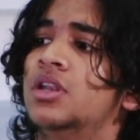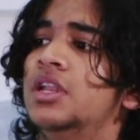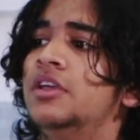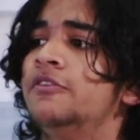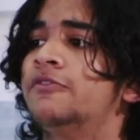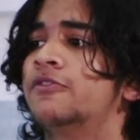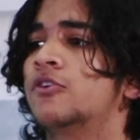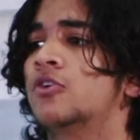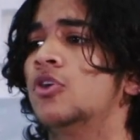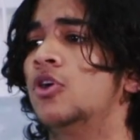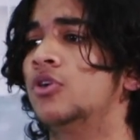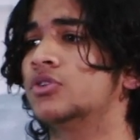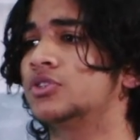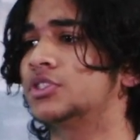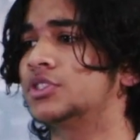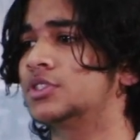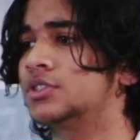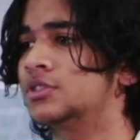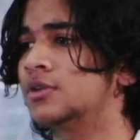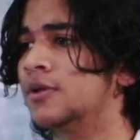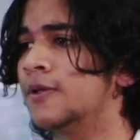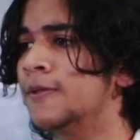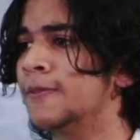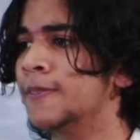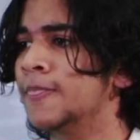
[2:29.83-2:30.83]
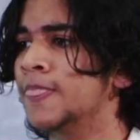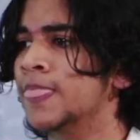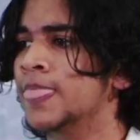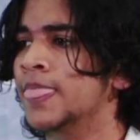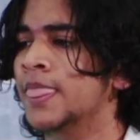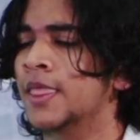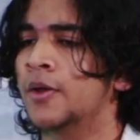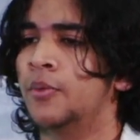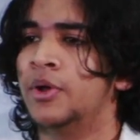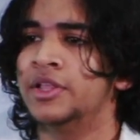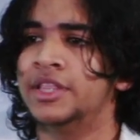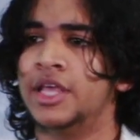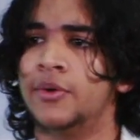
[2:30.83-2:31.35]
live close.
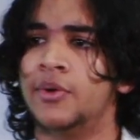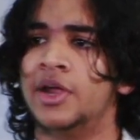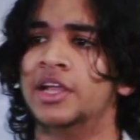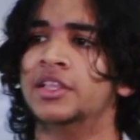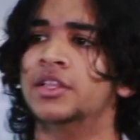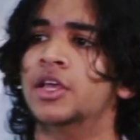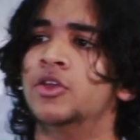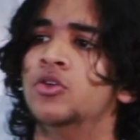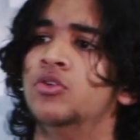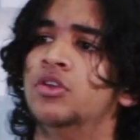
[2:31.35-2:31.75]
When they're wearing the